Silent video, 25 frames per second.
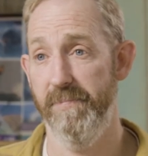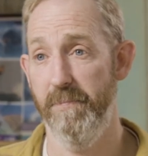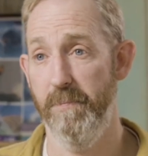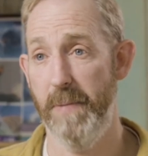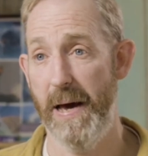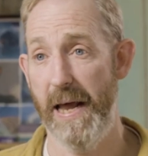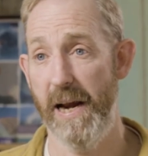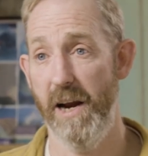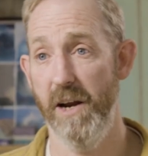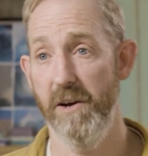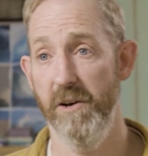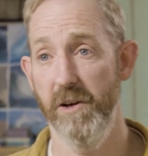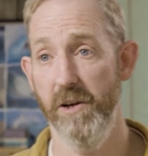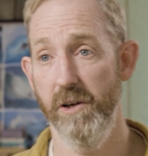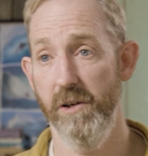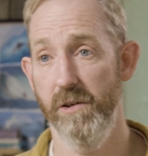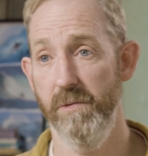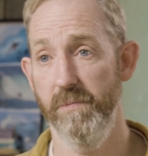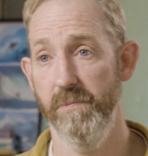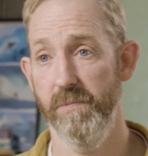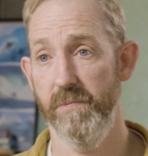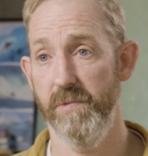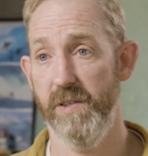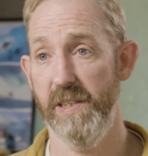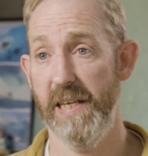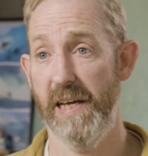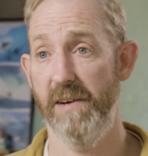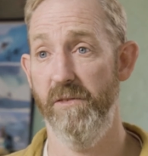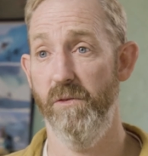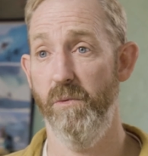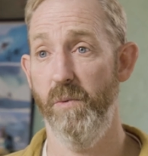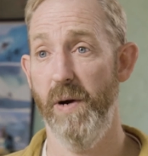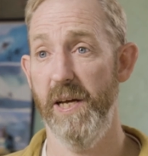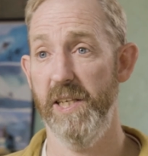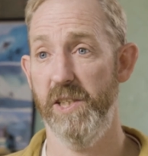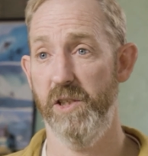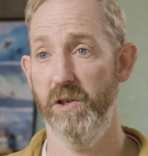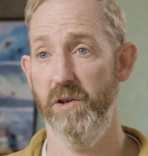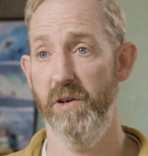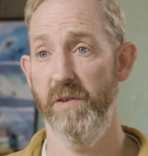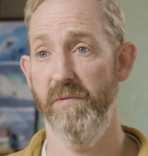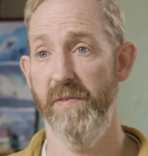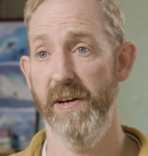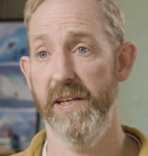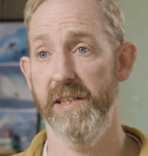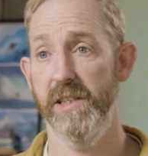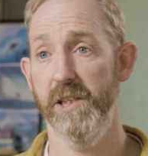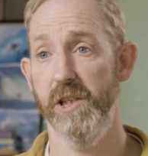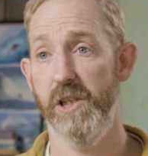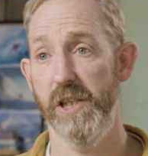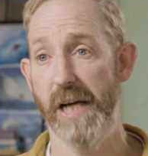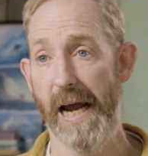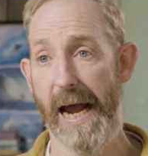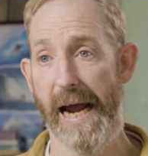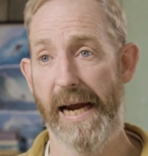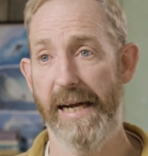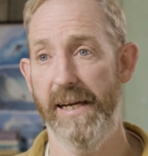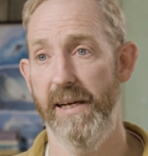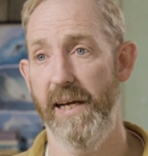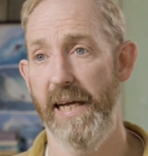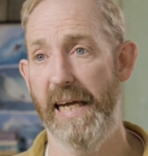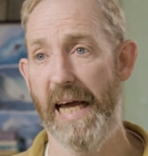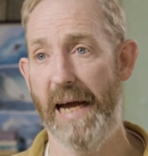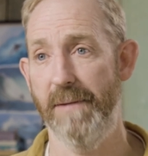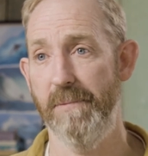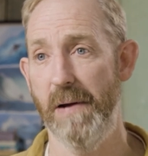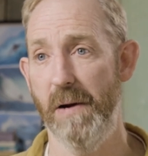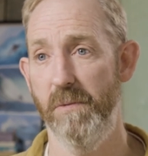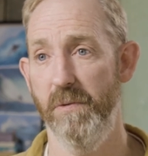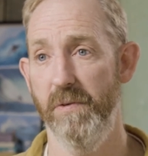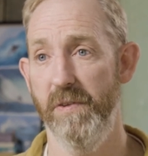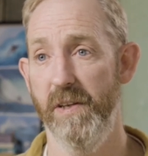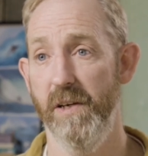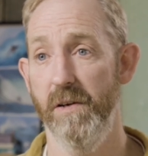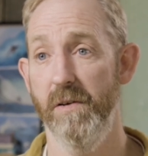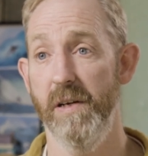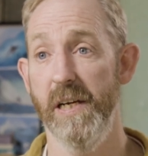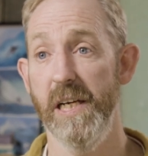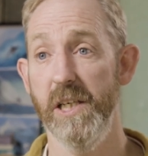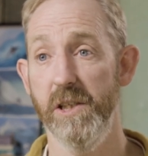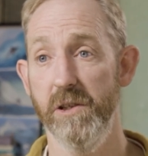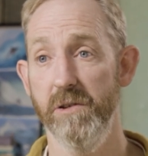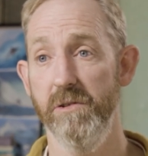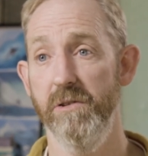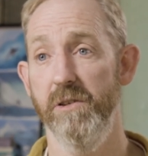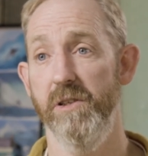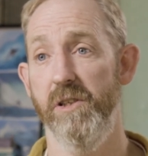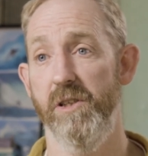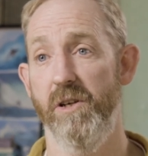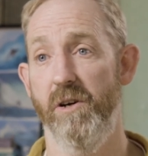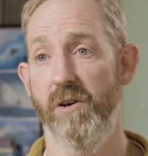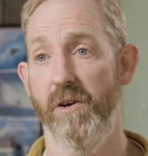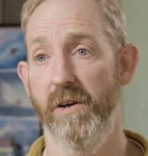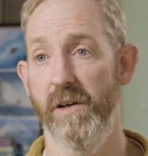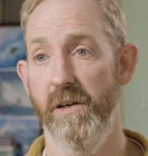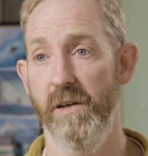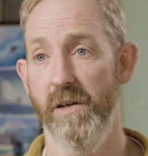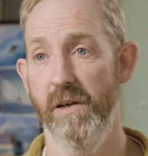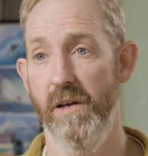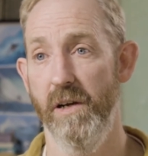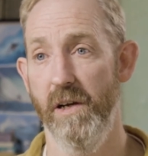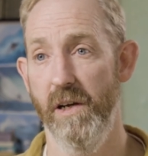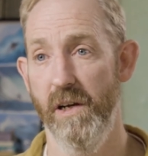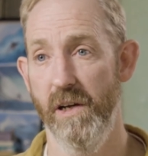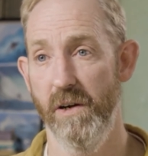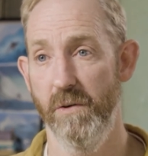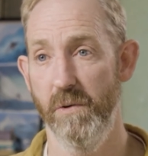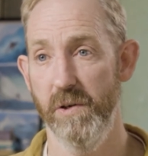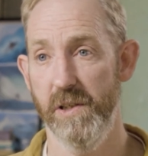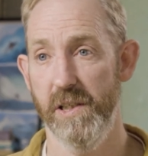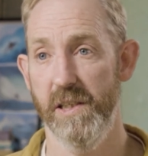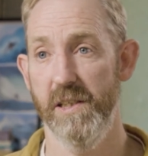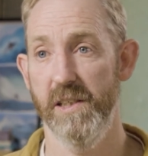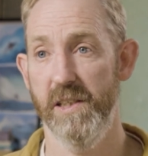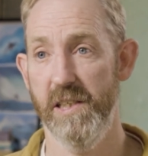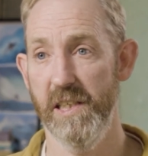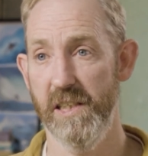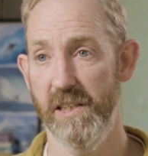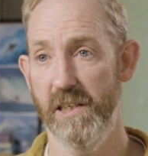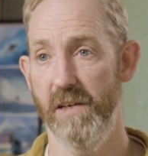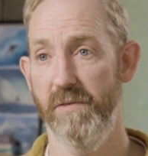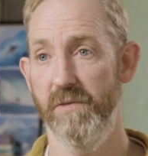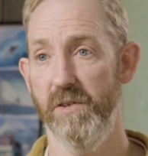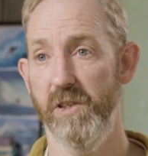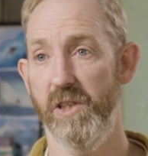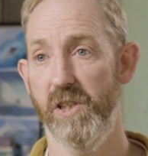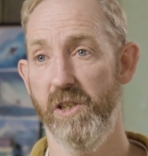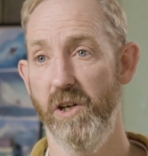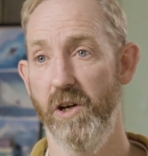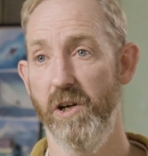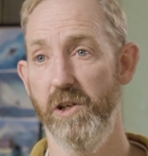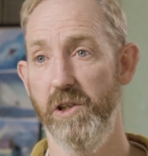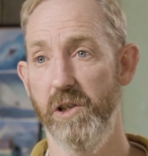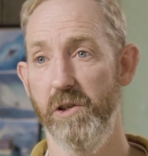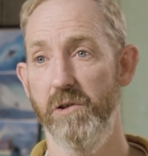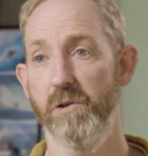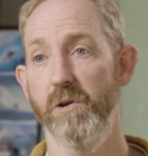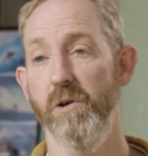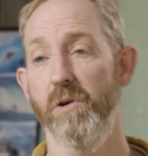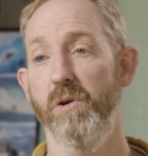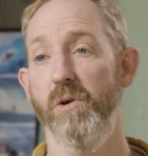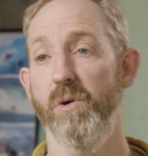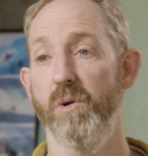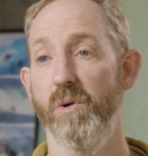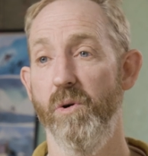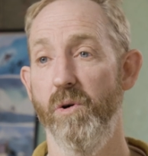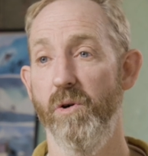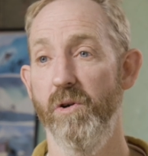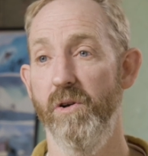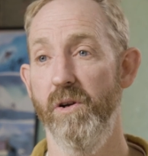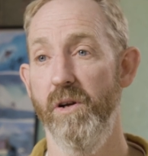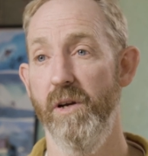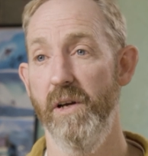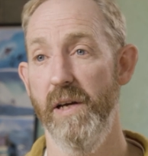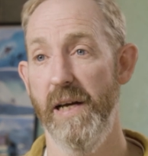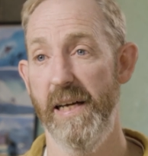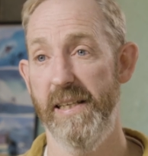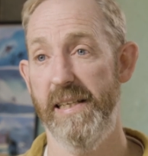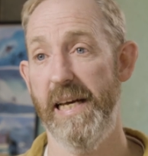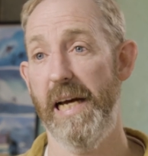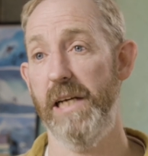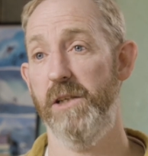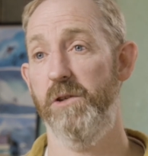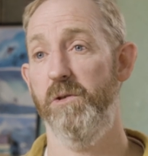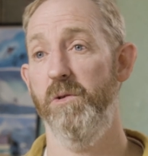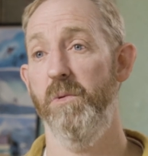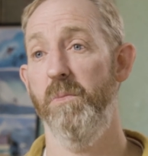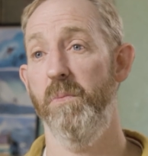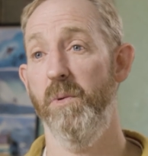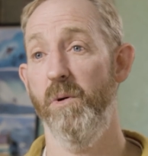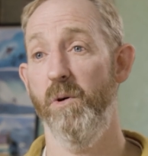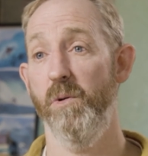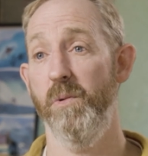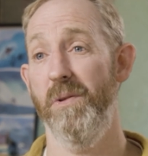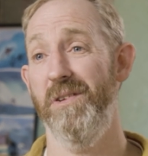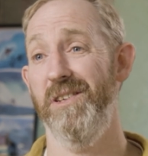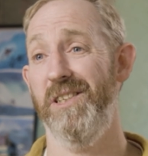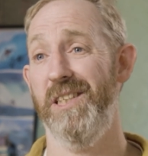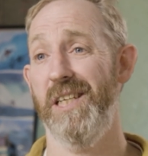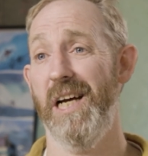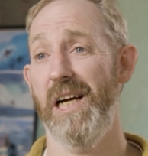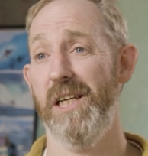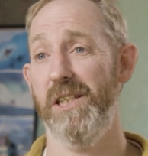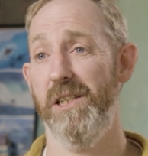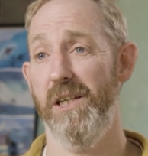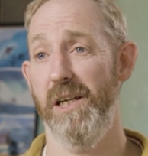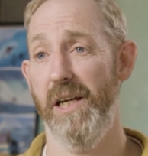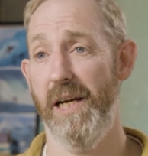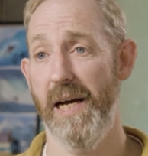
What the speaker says: Pat O'Neill, son of wetsuit inventor Jack, came up with the initial design, which consisted of a surgical cord attached to a board with a suction